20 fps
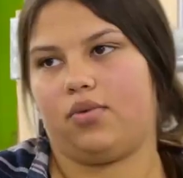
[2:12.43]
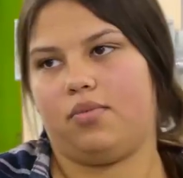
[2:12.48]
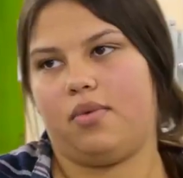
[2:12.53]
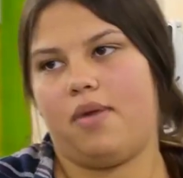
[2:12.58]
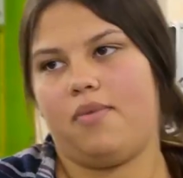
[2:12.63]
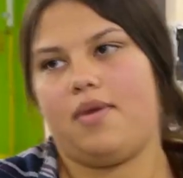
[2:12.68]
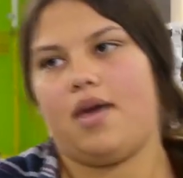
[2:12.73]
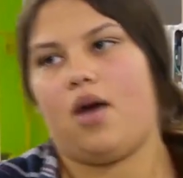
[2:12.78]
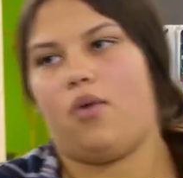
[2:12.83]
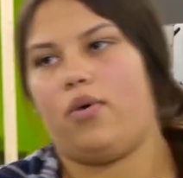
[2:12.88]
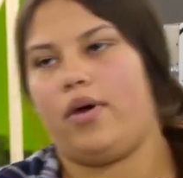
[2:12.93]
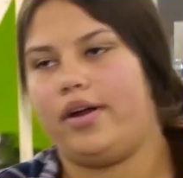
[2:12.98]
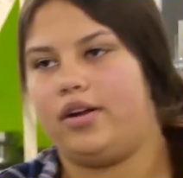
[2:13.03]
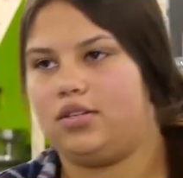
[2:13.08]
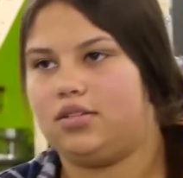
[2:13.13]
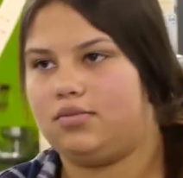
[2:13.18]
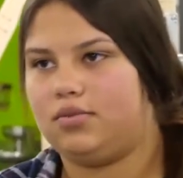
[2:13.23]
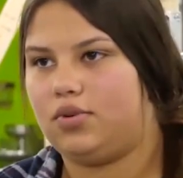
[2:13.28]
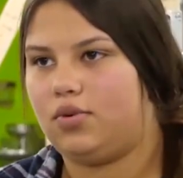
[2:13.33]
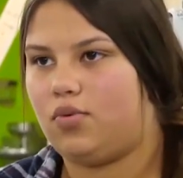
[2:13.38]
or maybe I wired
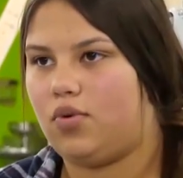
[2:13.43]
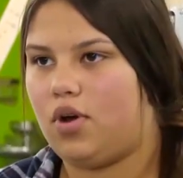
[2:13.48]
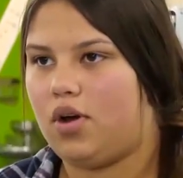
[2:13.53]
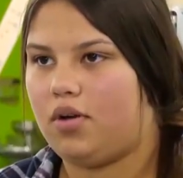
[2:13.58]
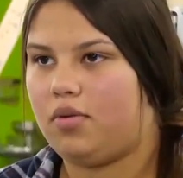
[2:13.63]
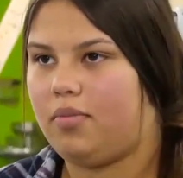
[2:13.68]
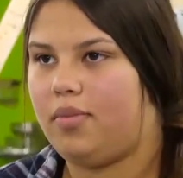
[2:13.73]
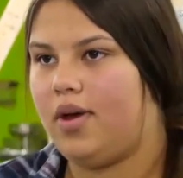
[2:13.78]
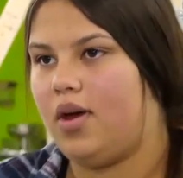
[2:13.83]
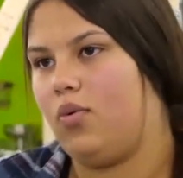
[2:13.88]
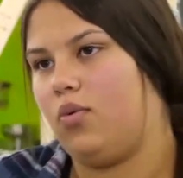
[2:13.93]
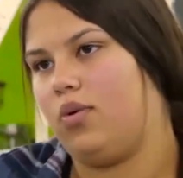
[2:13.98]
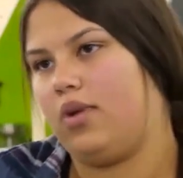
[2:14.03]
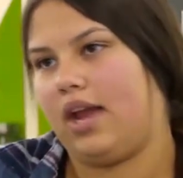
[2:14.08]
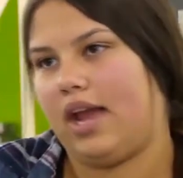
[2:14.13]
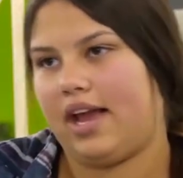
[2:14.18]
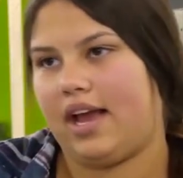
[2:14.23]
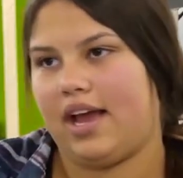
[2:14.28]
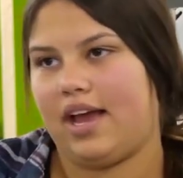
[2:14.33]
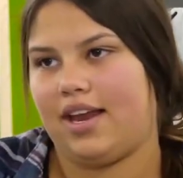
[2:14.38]
something wrong. But when
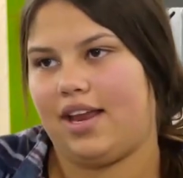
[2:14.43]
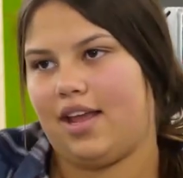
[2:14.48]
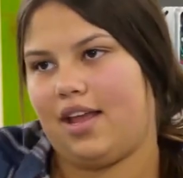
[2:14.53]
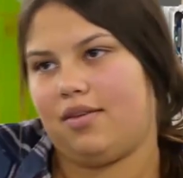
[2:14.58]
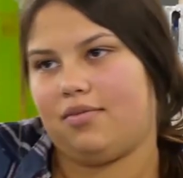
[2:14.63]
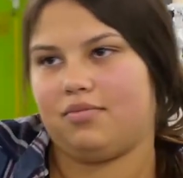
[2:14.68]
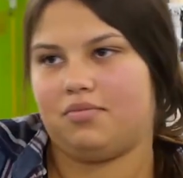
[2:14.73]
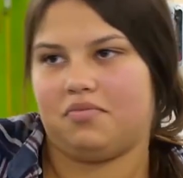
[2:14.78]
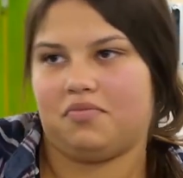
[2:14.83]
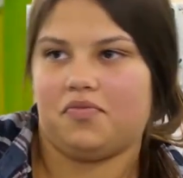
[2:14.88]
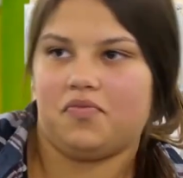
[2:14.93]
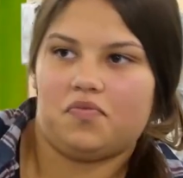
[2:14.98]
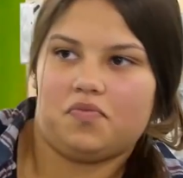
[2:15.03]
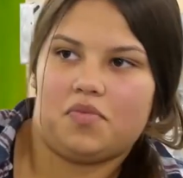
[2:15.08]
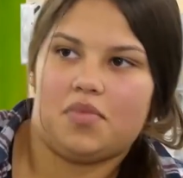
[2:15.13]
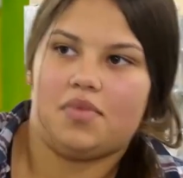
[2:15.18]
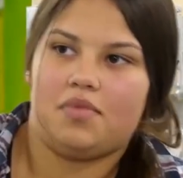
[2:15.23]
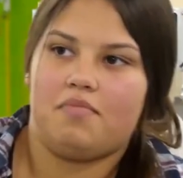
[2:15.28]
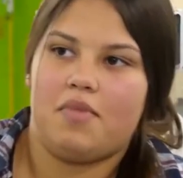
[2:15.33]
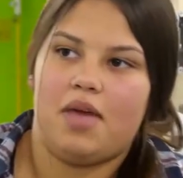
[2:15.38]
I got it, it
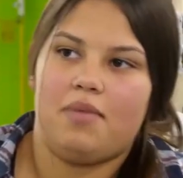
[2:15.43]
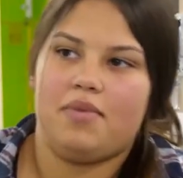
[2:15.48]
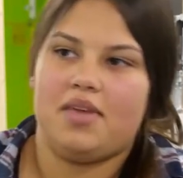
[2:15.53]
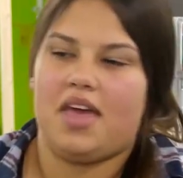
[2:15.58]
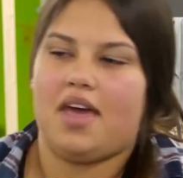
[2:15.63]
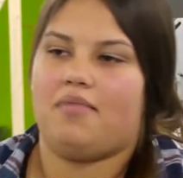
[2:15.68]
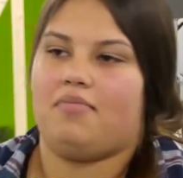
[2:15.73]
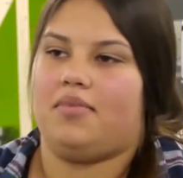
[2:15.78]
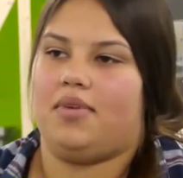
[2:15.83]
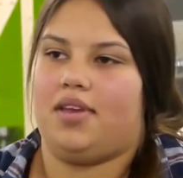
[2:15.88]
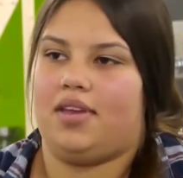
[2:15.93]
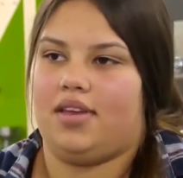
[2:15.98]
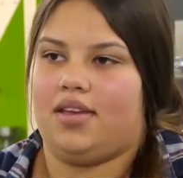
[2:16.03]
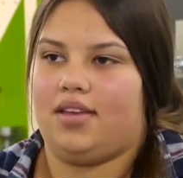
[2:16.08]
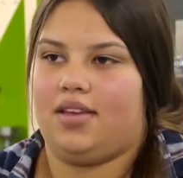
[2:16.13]
made me happy.